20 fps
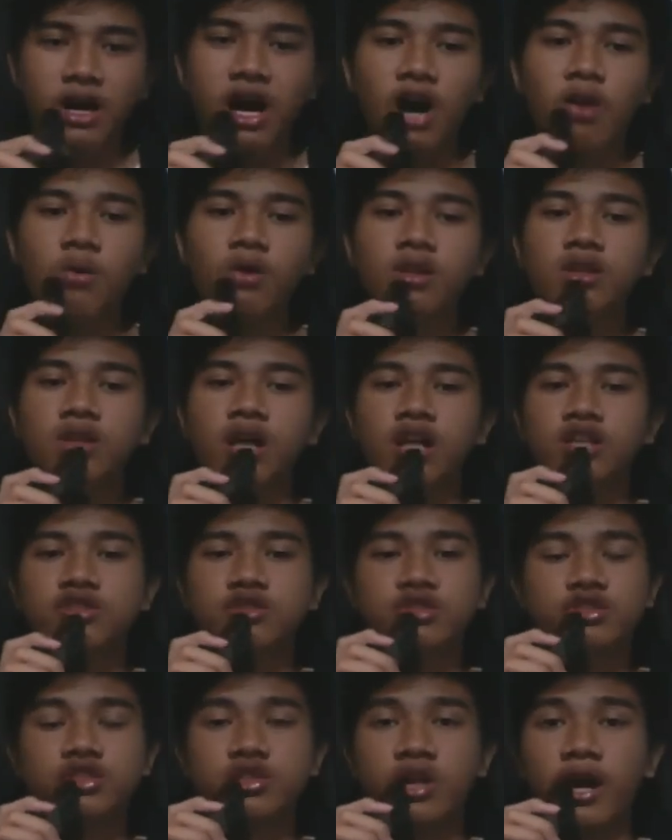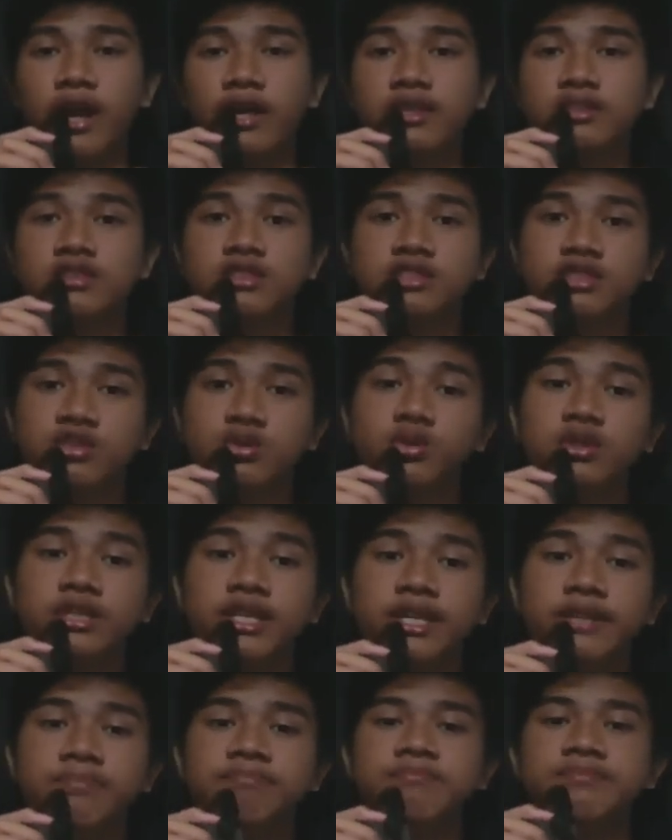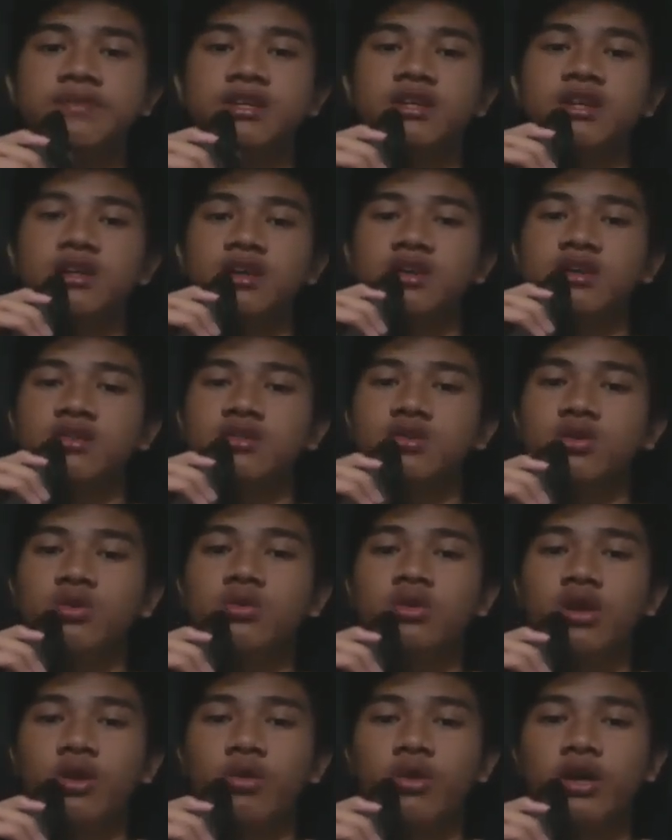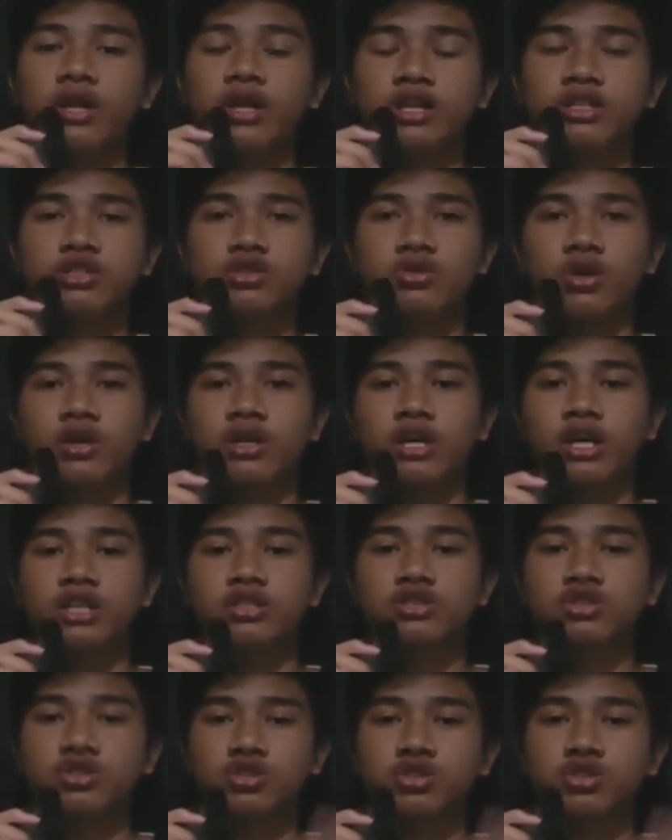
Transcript: will also train students to the real historical